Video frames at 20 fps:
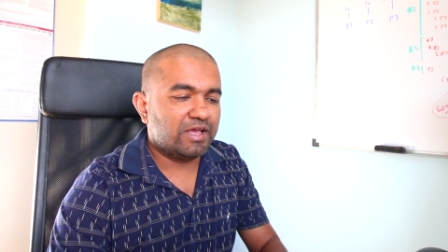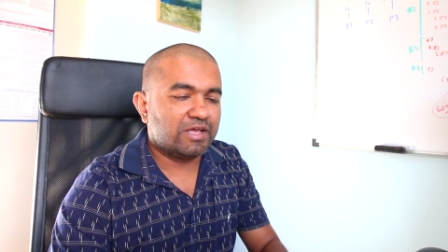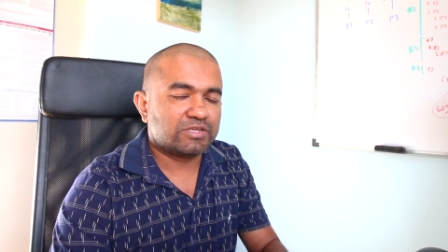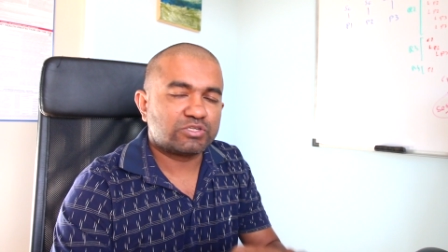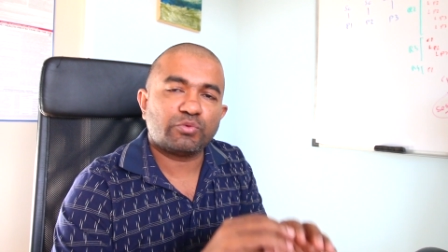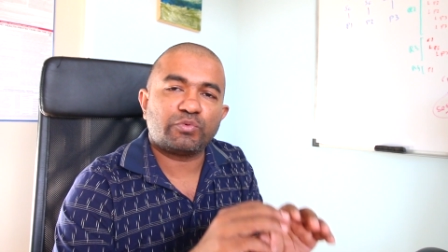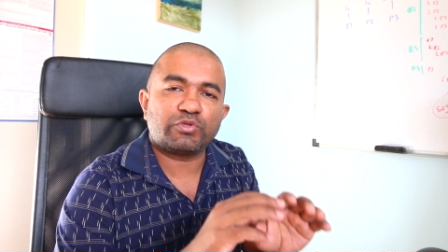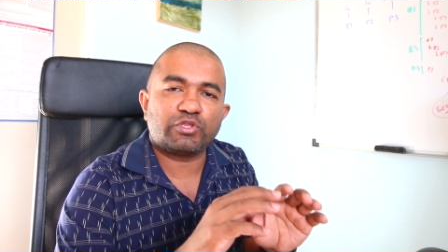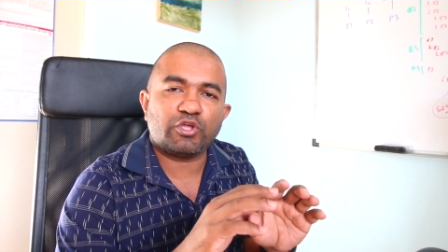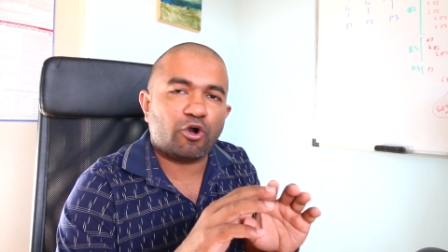
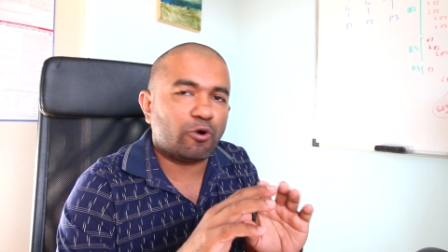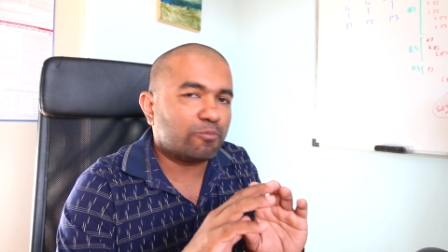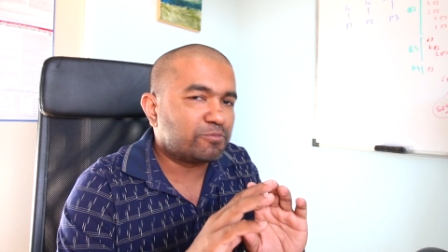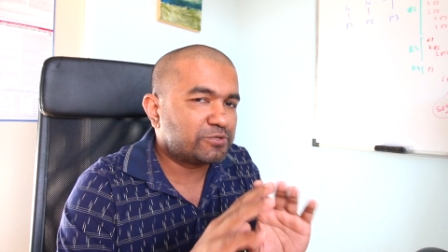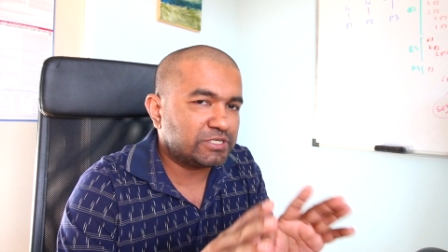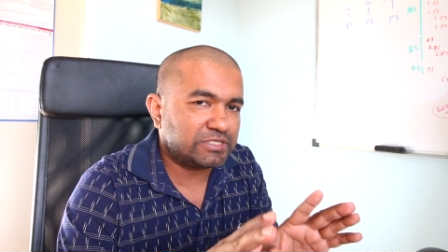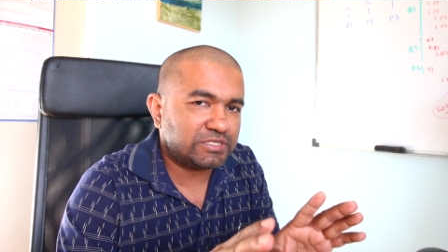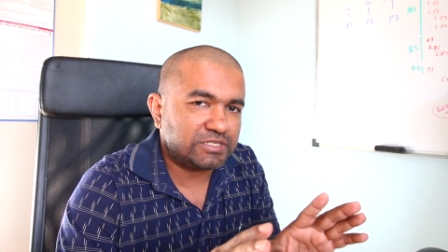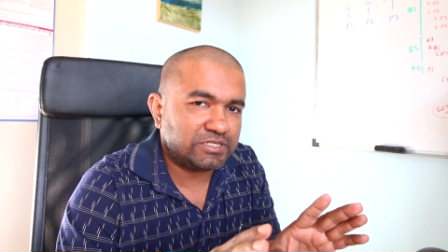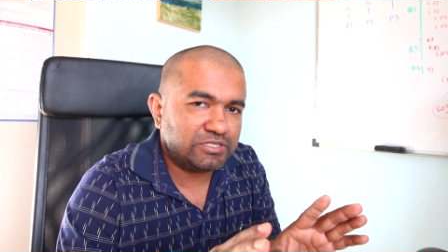so with
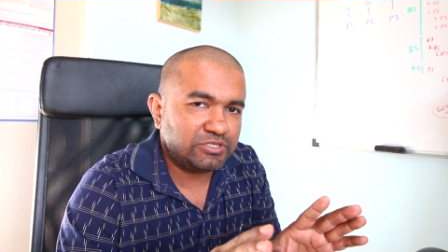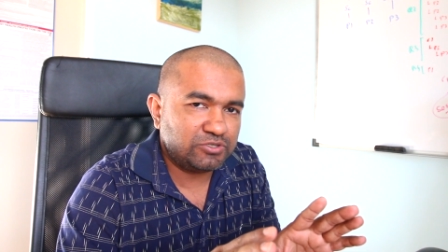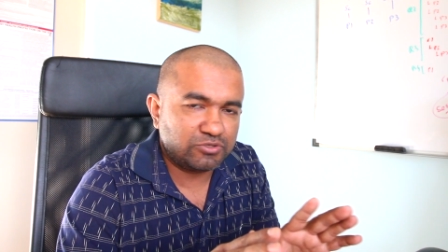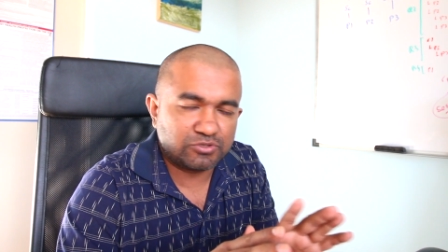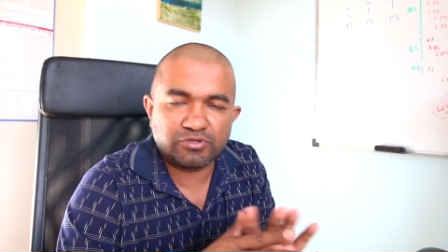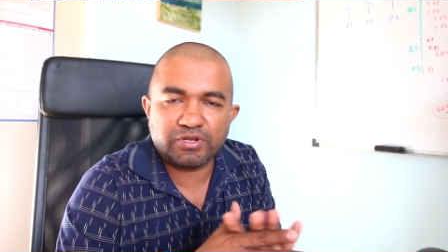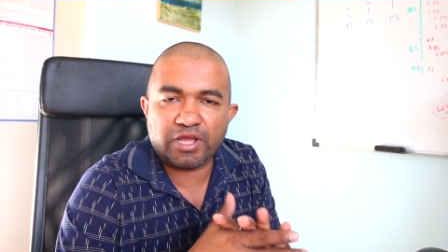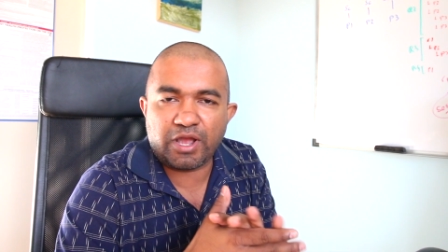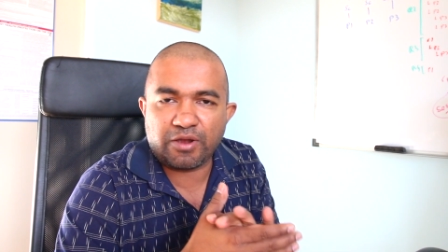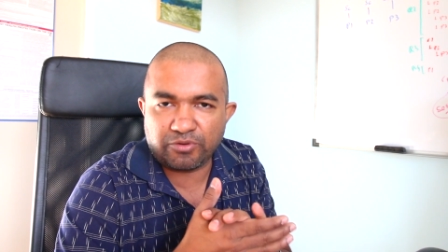optional you
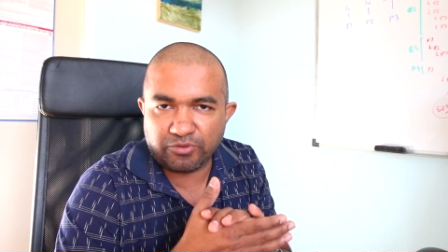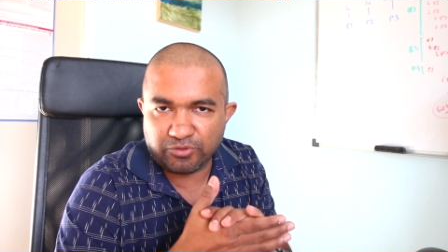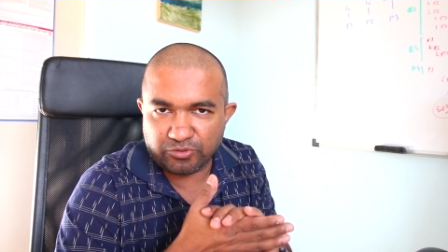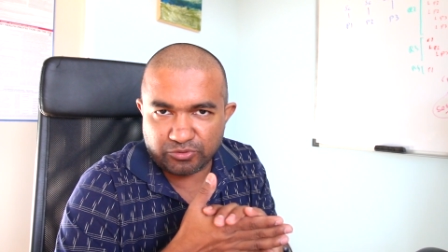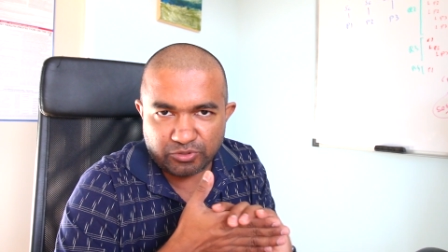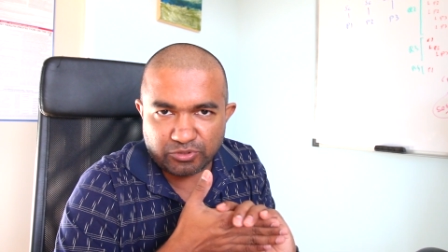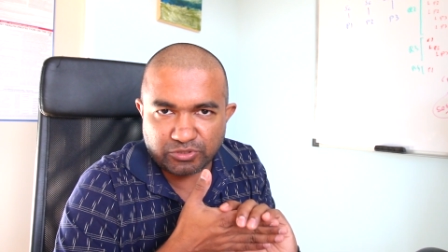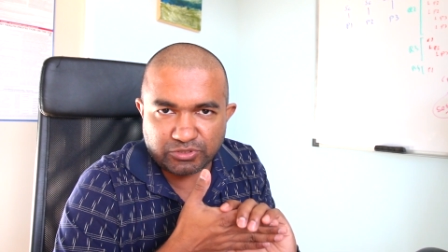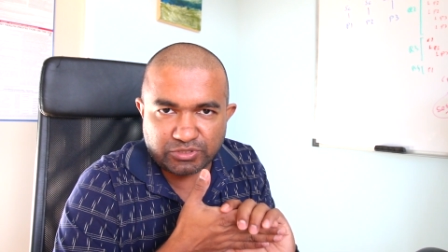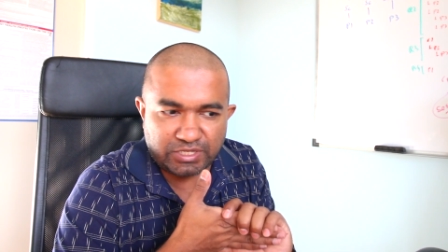don't have to do
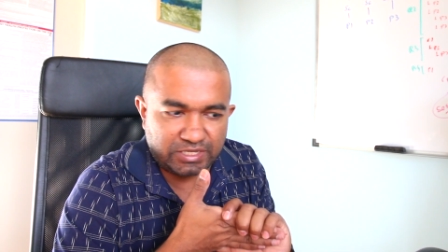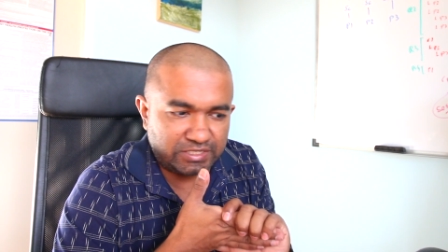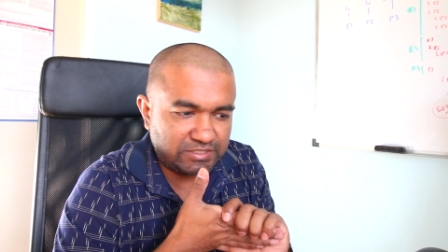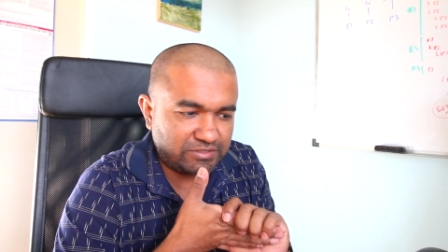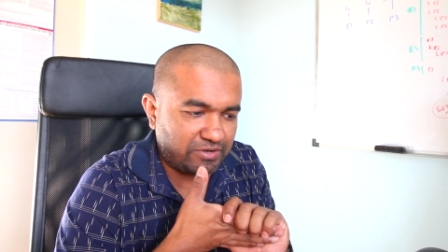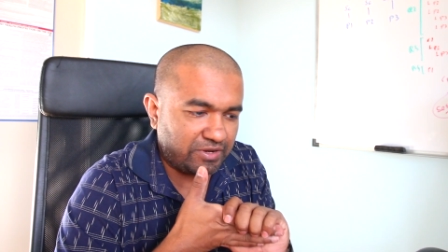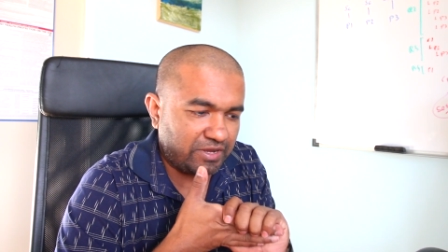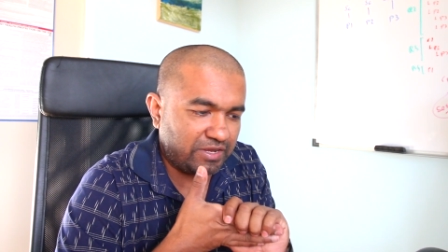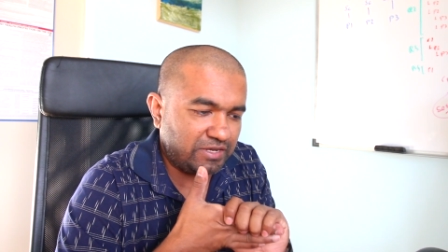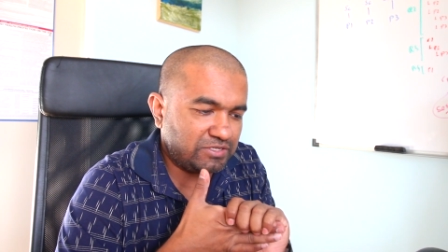those things
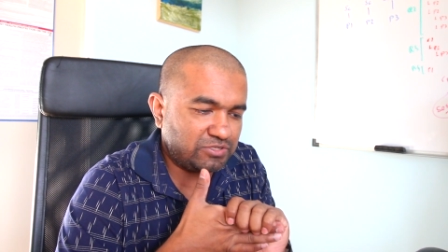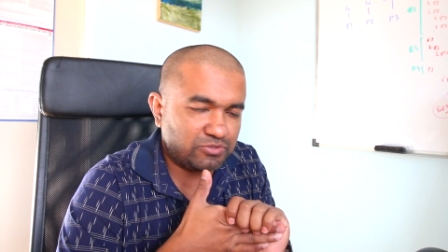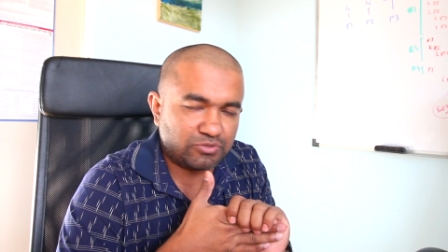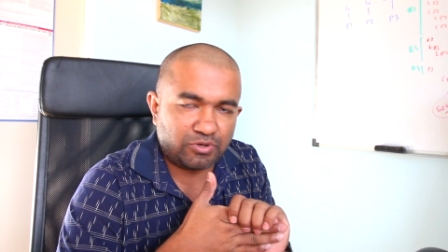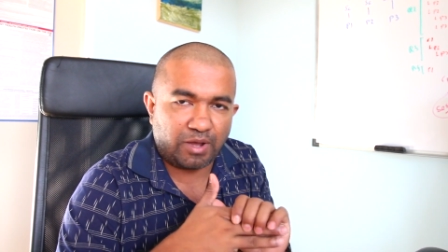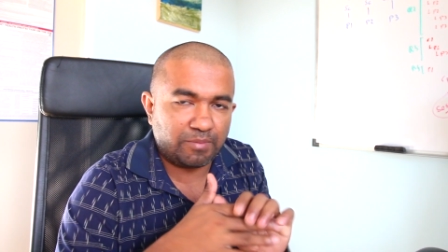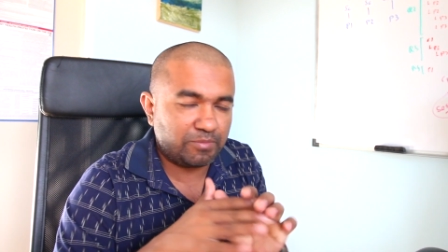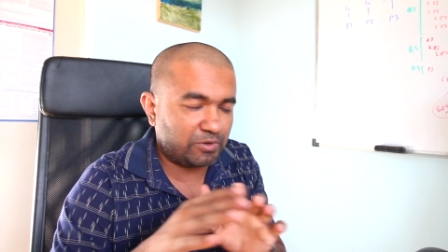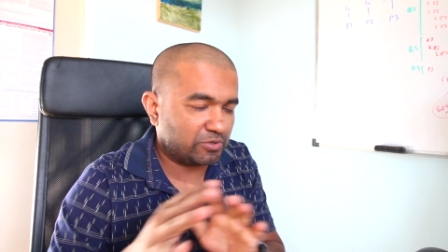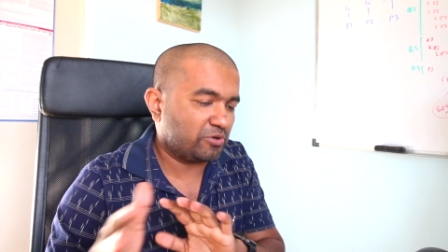right so
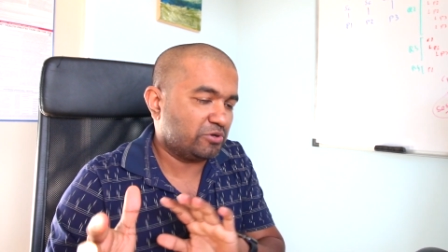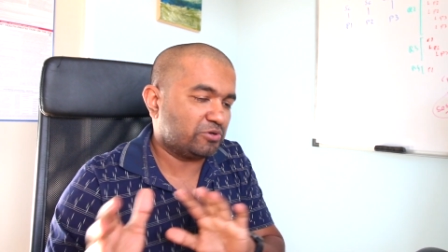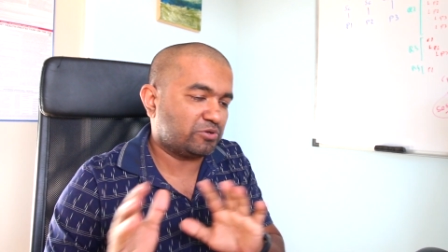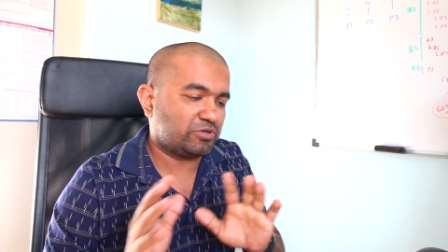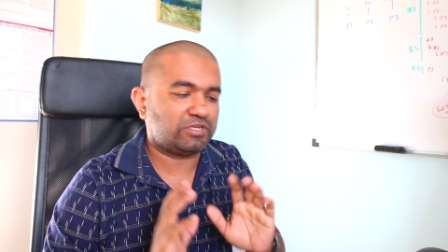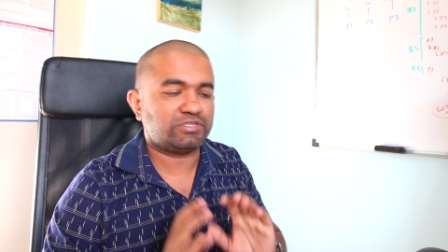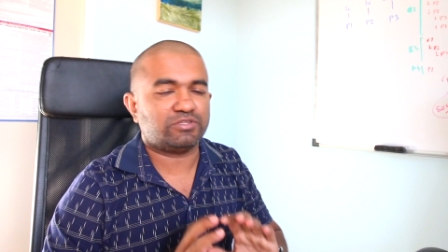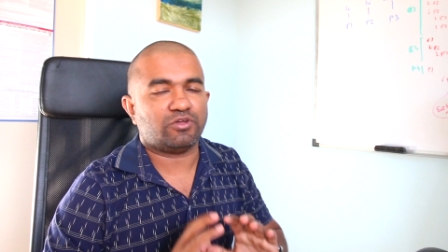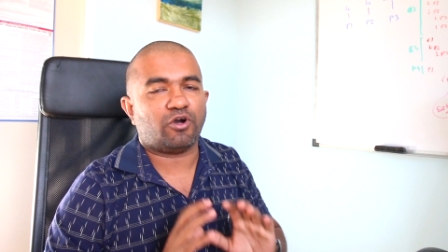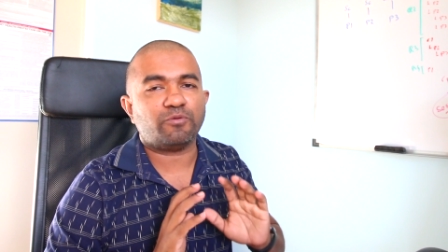i'm not going to
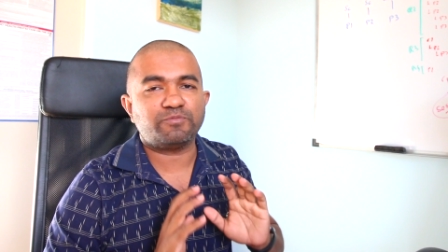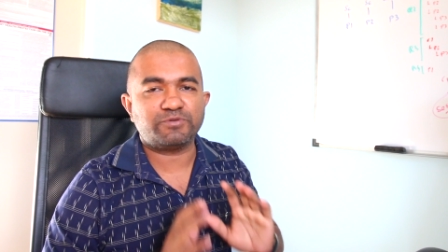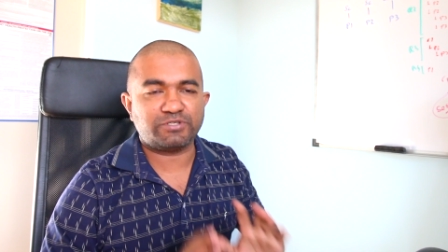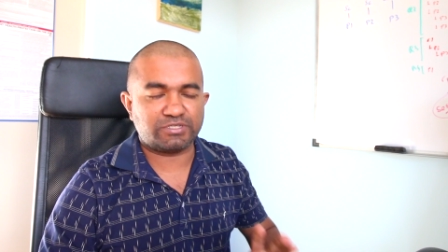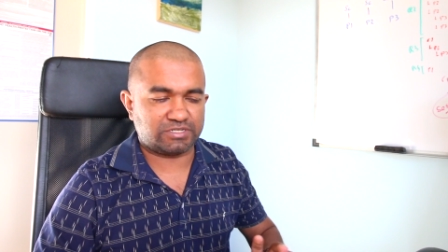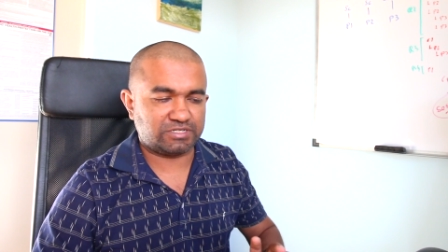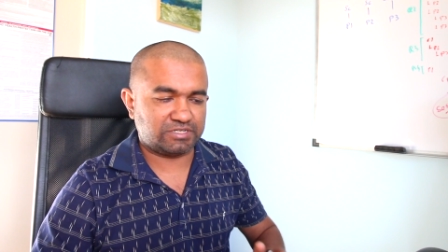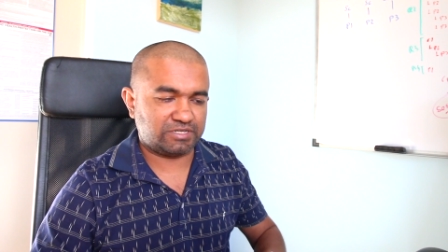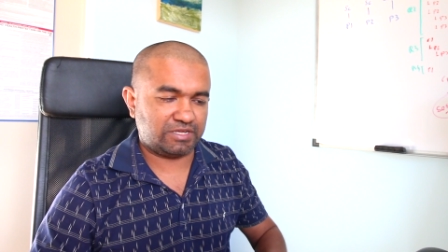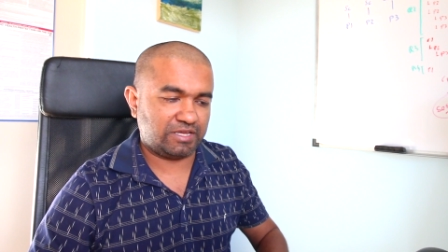take the
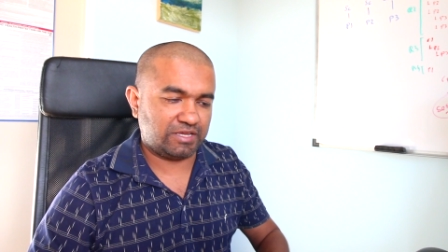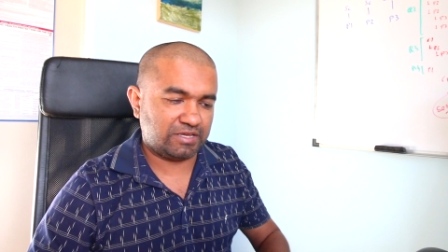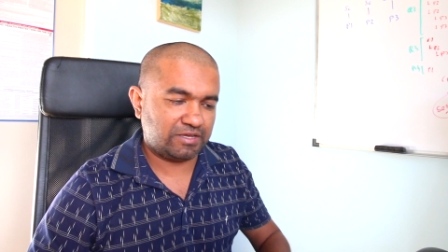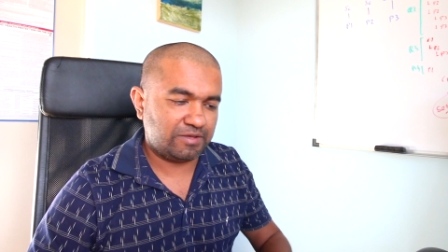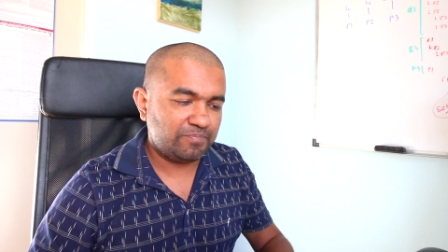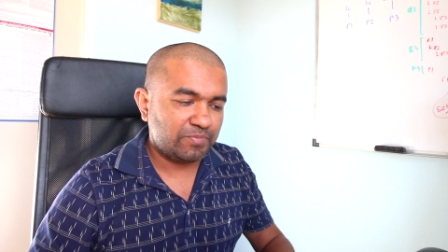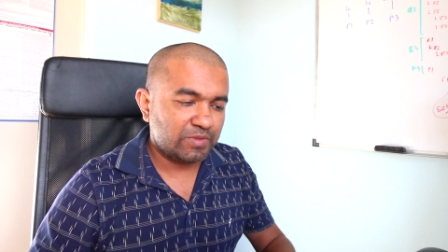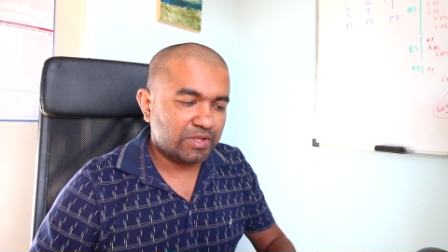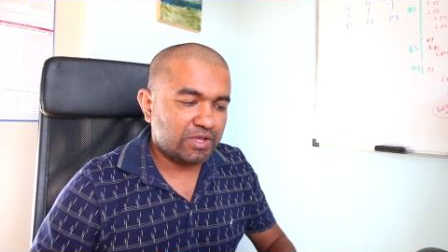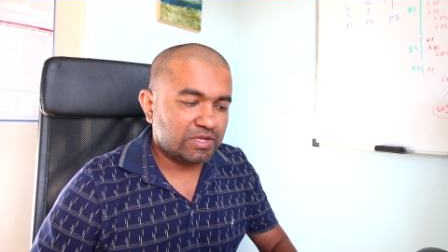optional
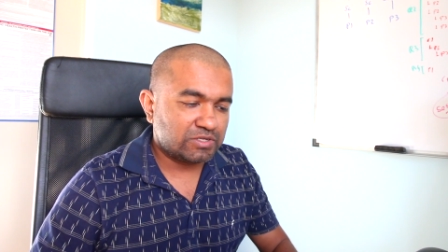here